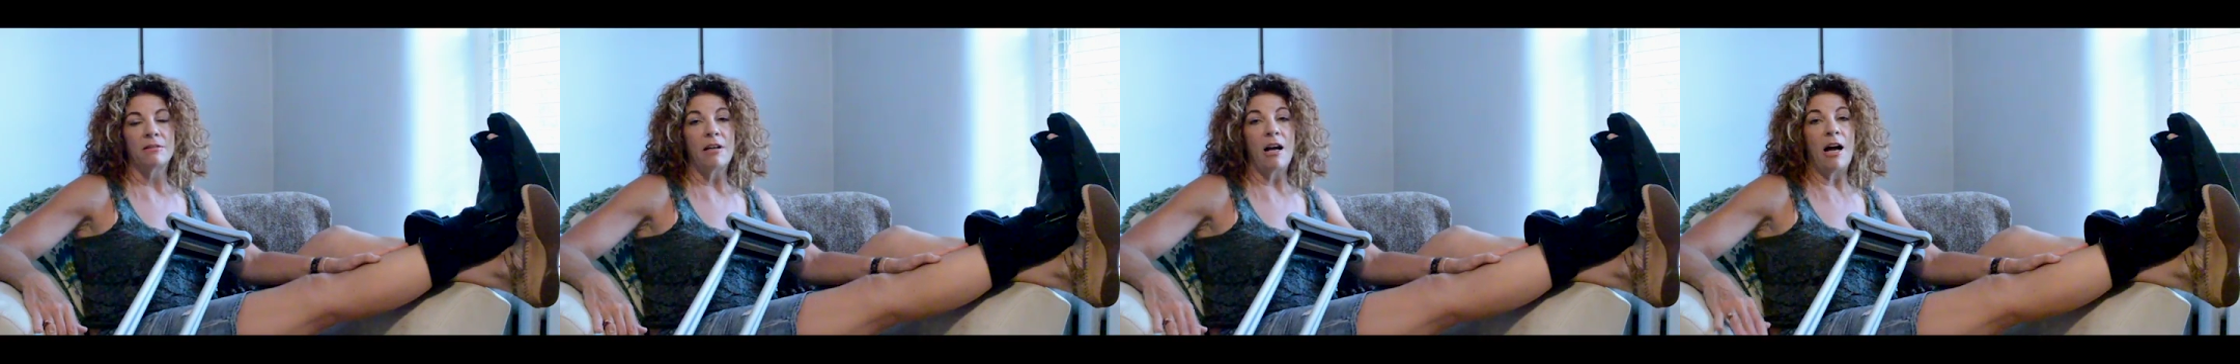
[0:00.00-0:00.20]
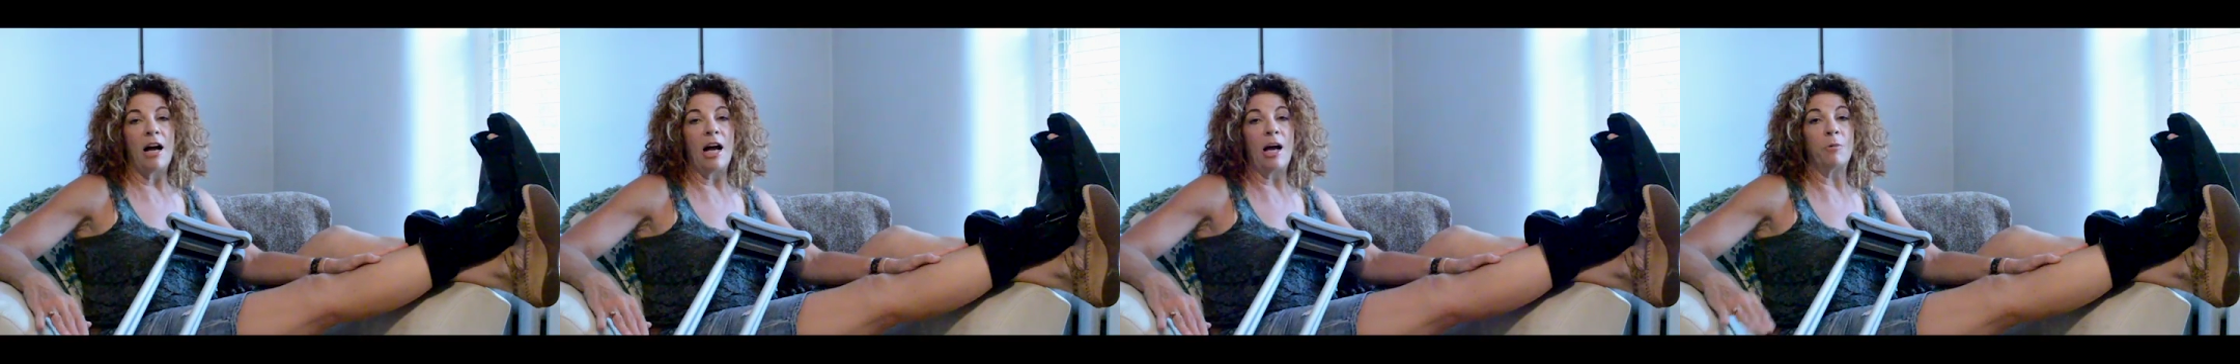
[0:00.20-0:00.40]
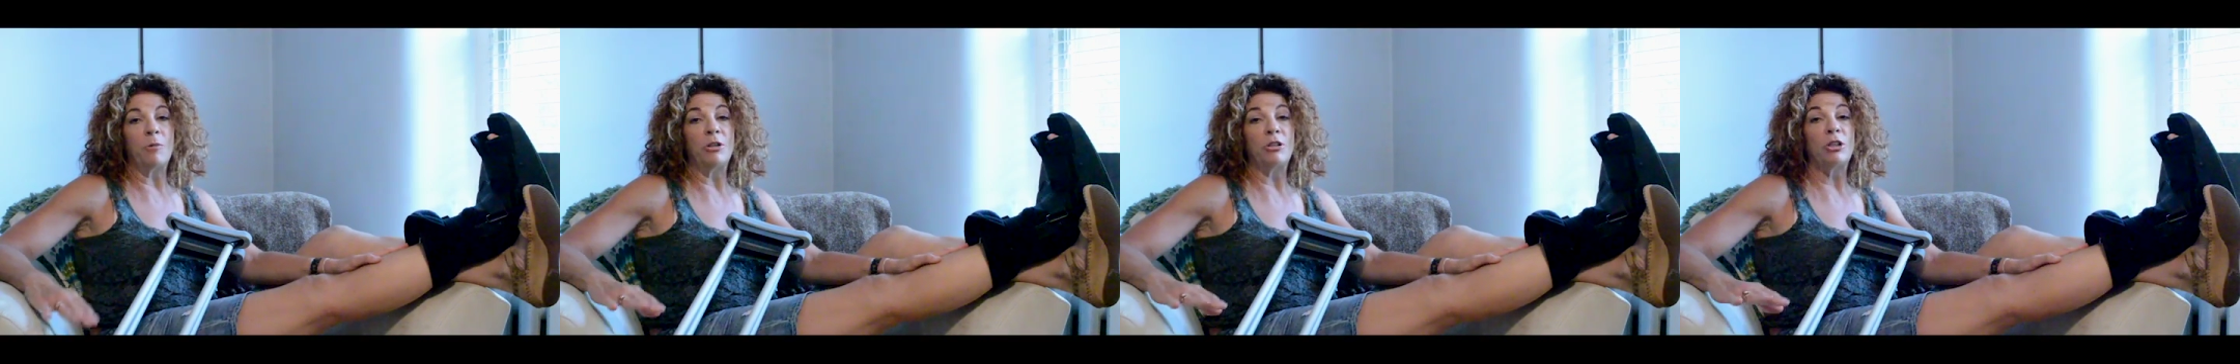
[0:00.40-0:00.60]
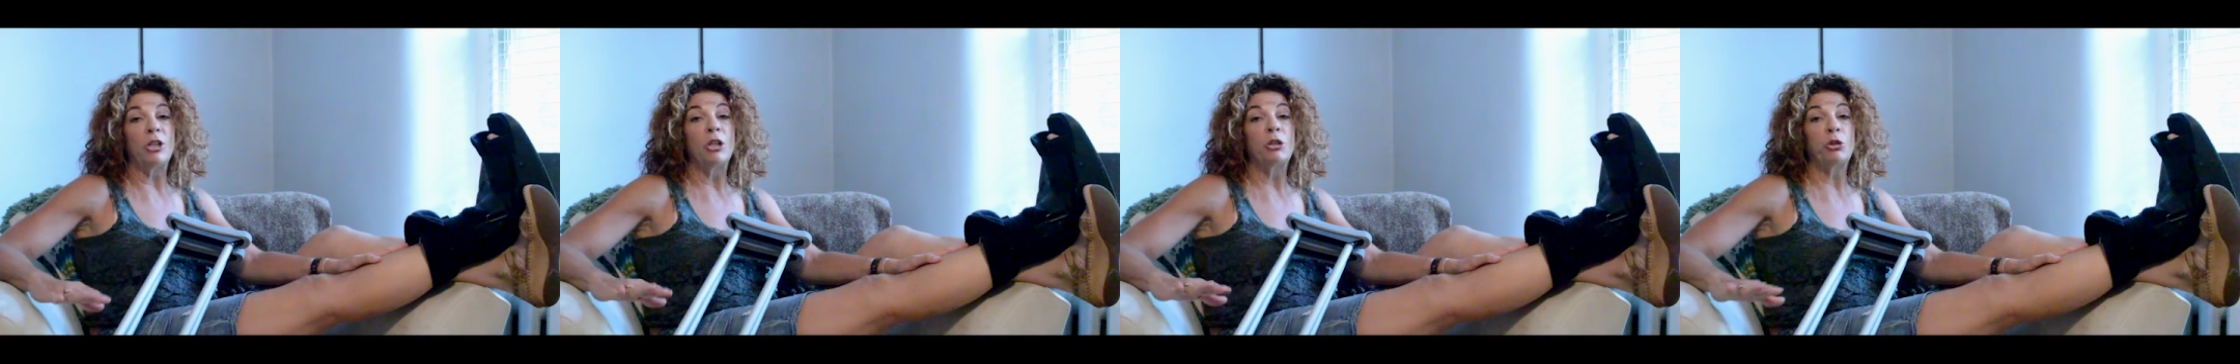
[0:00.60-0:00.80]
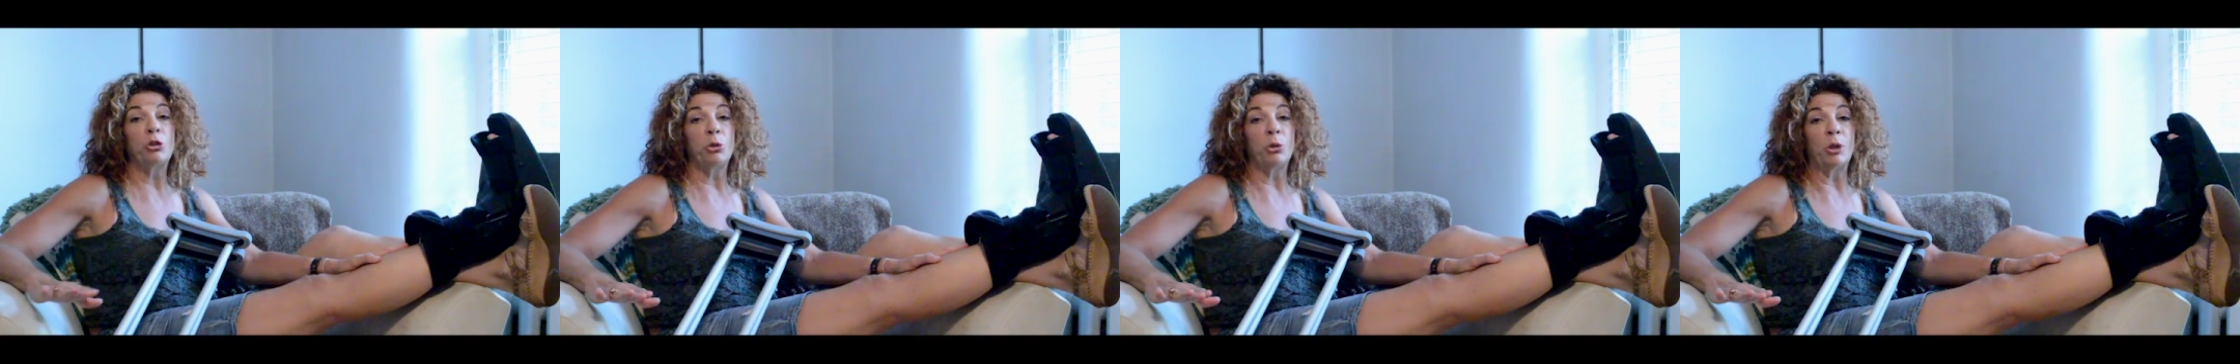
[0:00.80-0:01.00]
I was
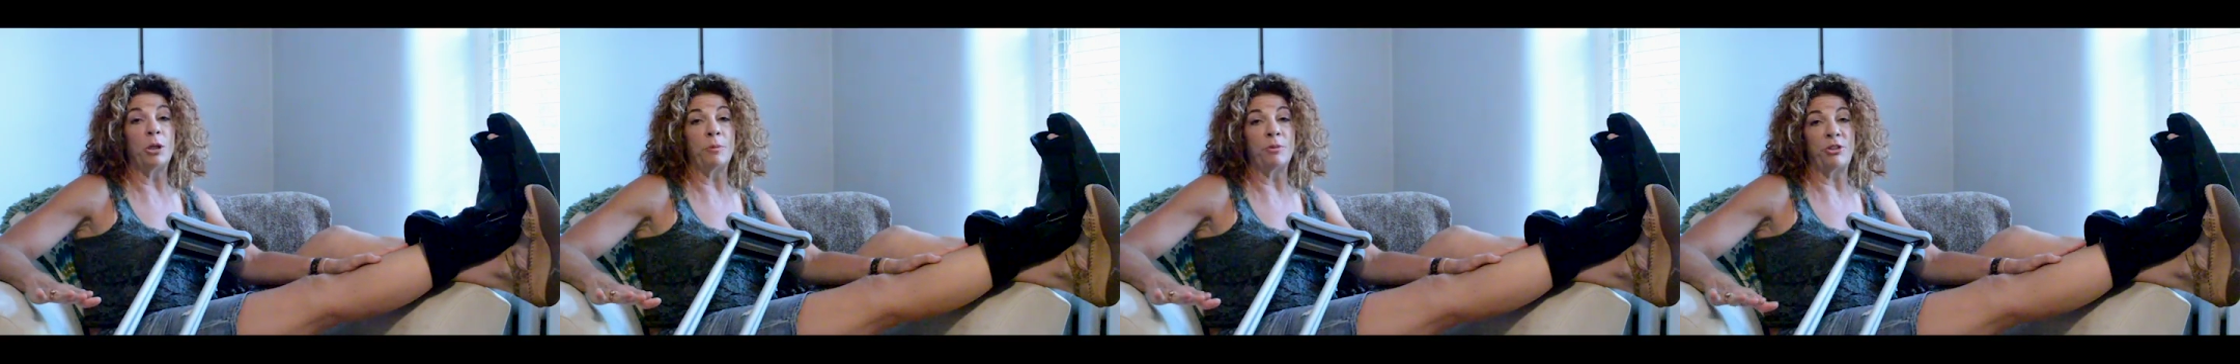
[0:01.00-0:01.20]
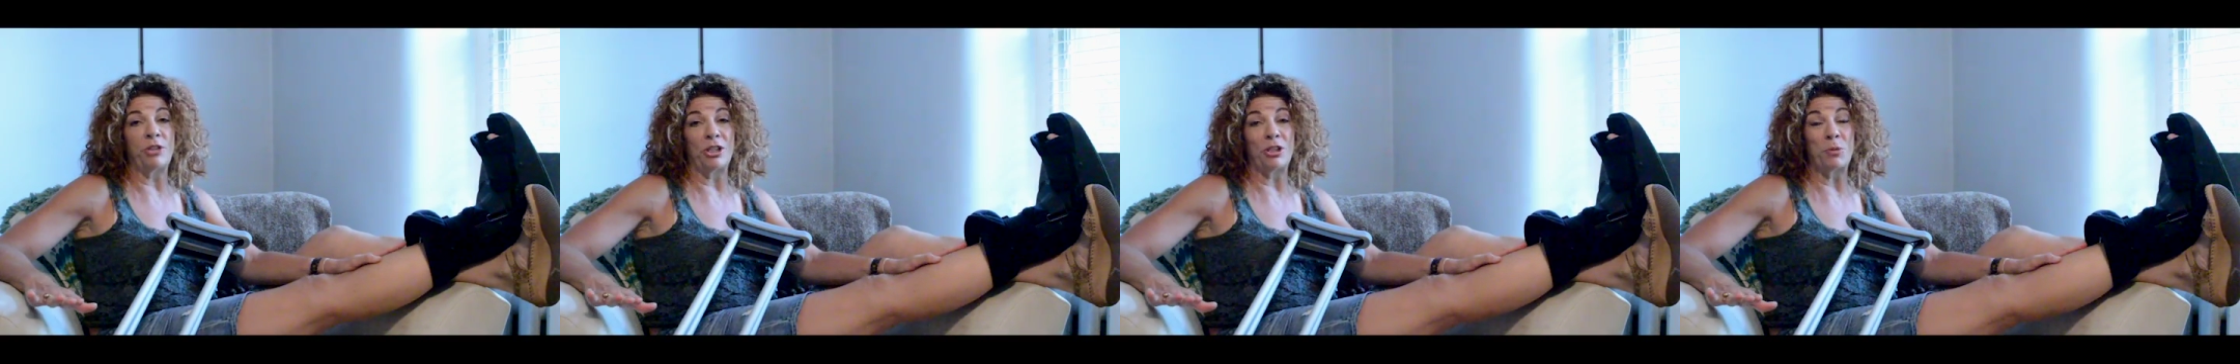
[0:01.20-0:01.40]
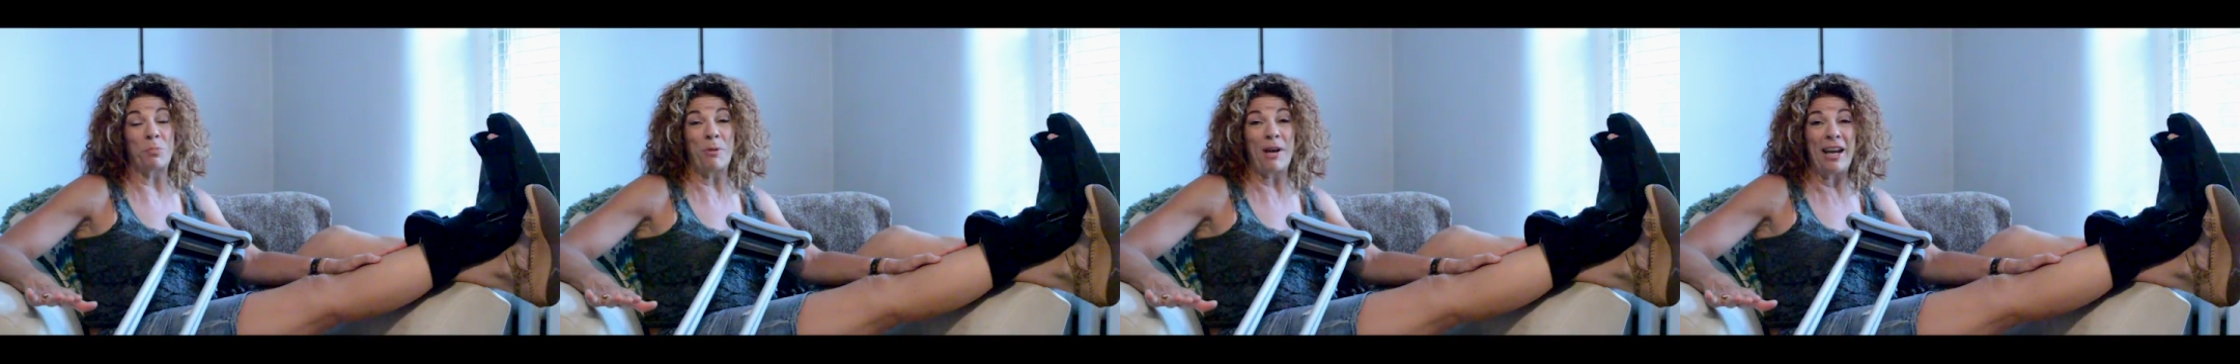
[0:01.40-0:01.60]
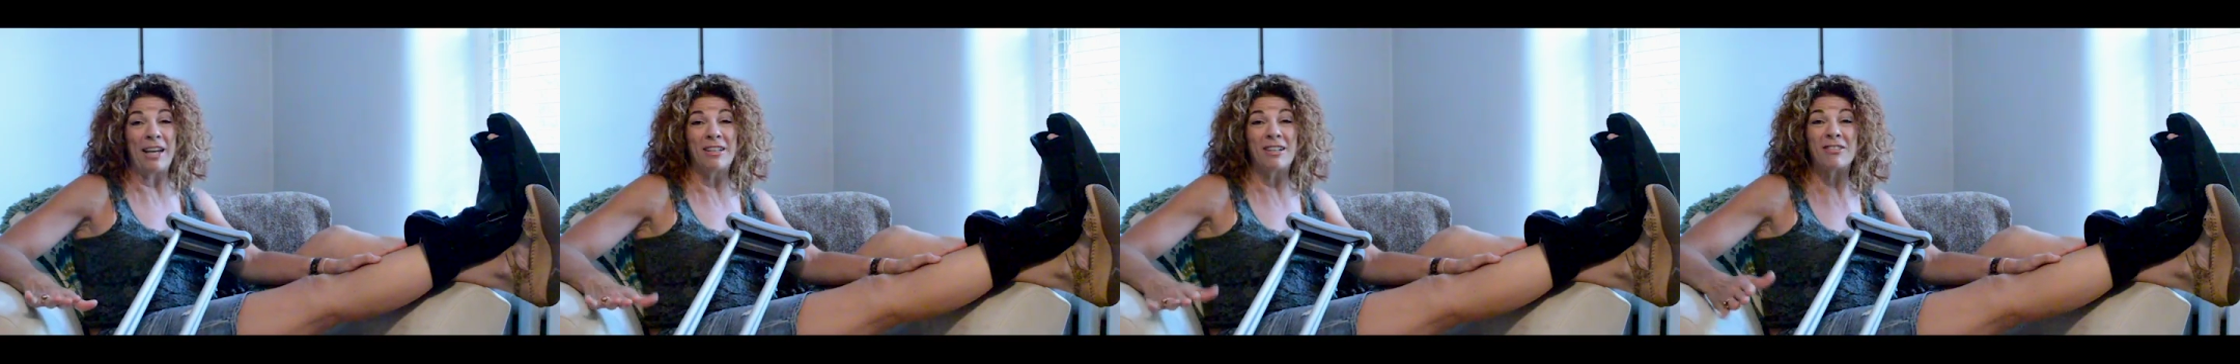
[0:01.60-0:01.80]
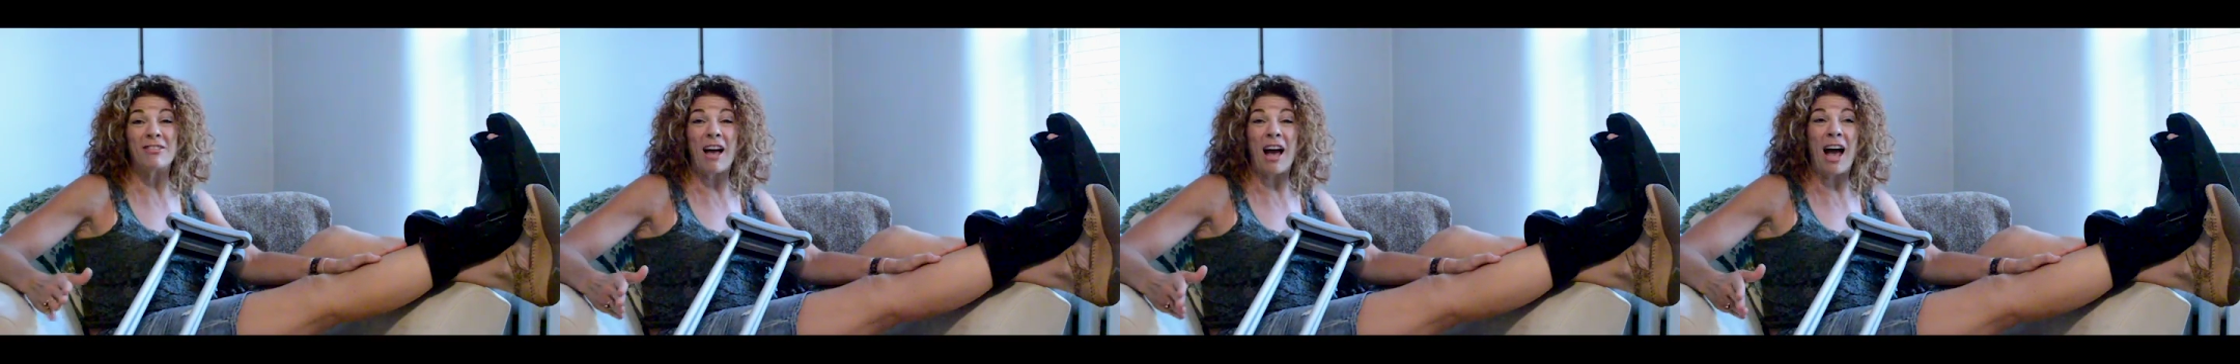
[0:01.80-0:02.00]
sure it was just
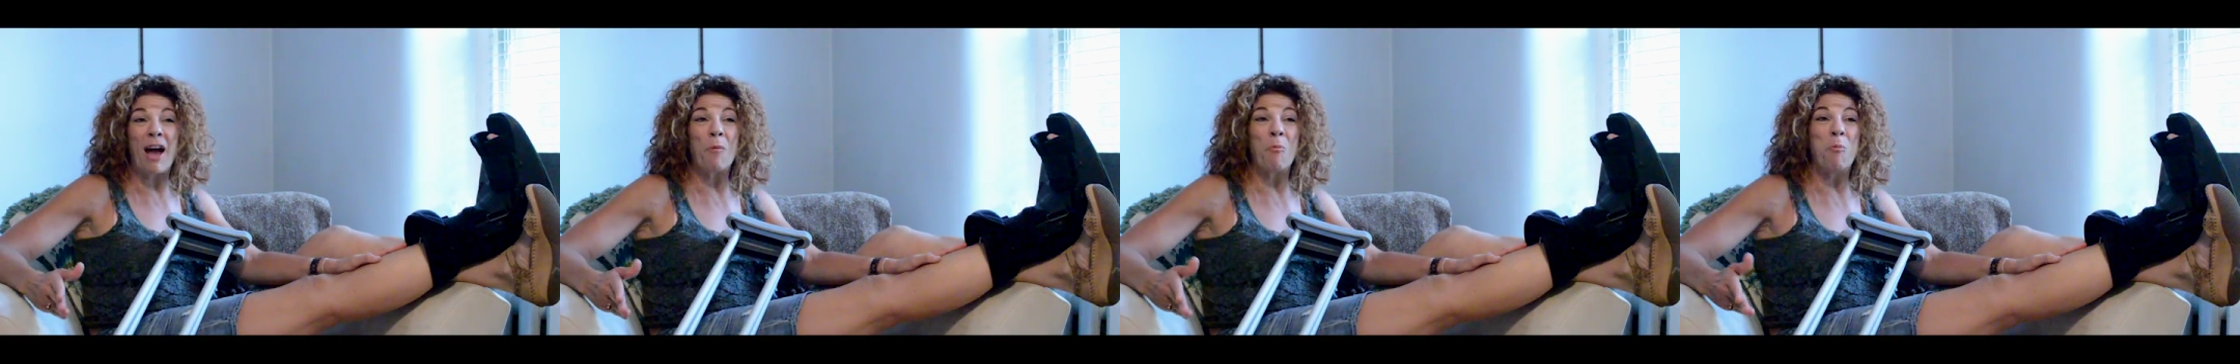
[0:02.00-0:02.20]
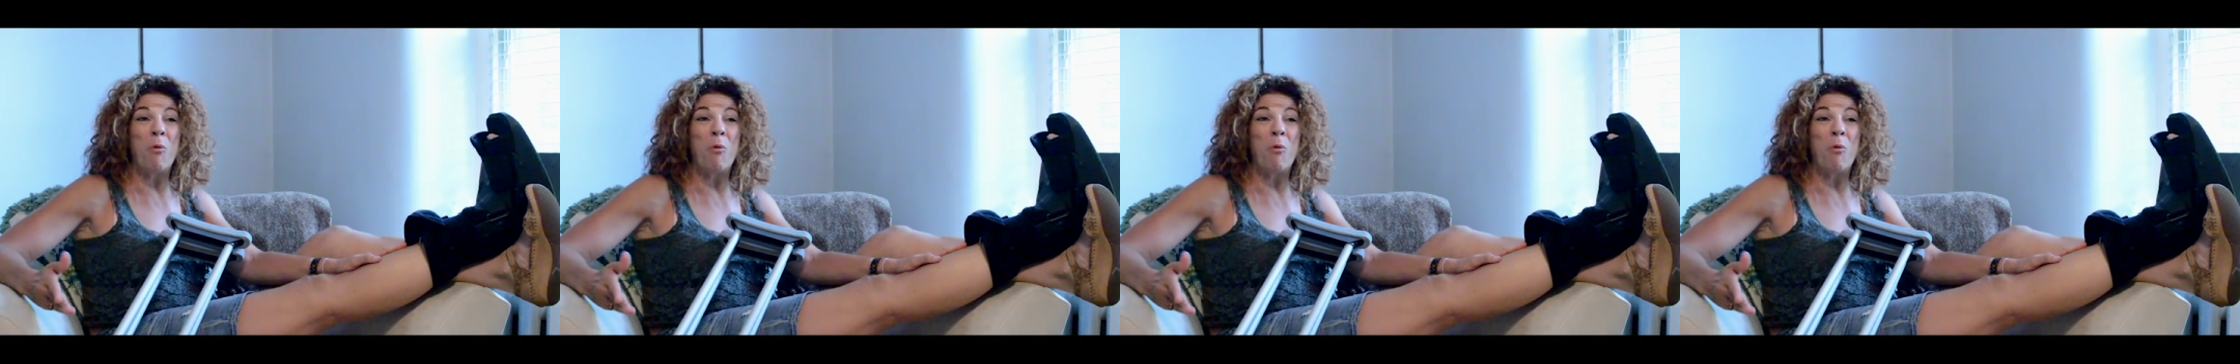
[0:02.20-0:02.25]
sprained because